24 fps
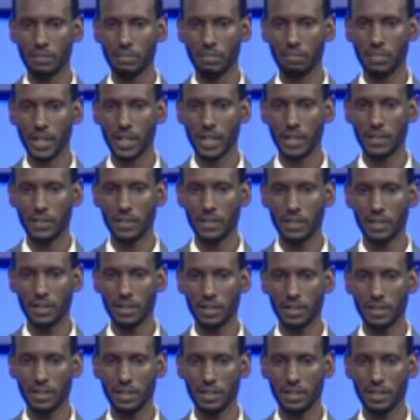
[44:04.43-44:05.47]
by
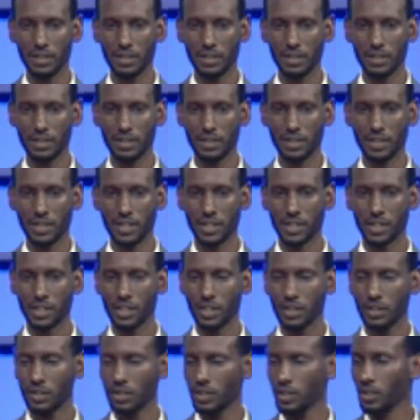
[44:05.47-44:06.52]

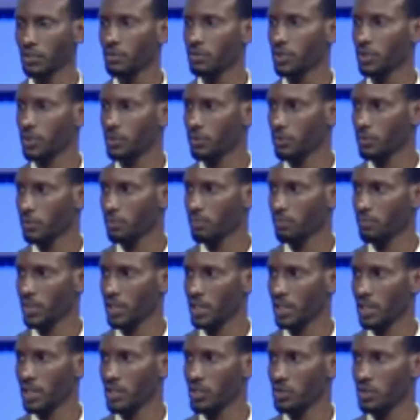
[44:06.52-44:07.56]
if
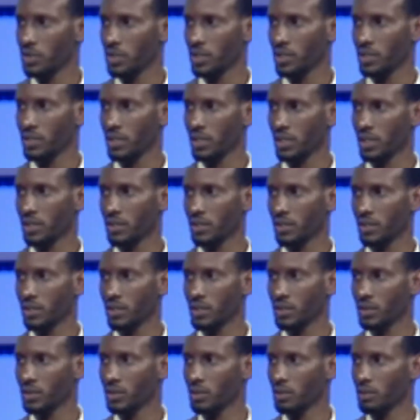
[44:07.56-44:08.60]
the last 2 years are
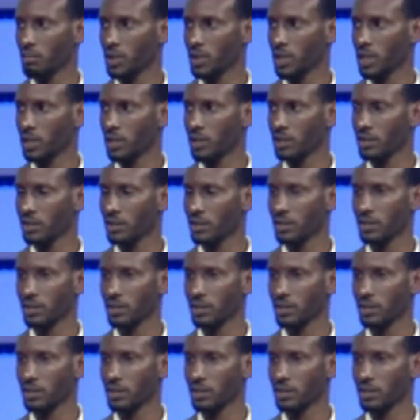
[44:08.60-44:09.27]
anything to go by,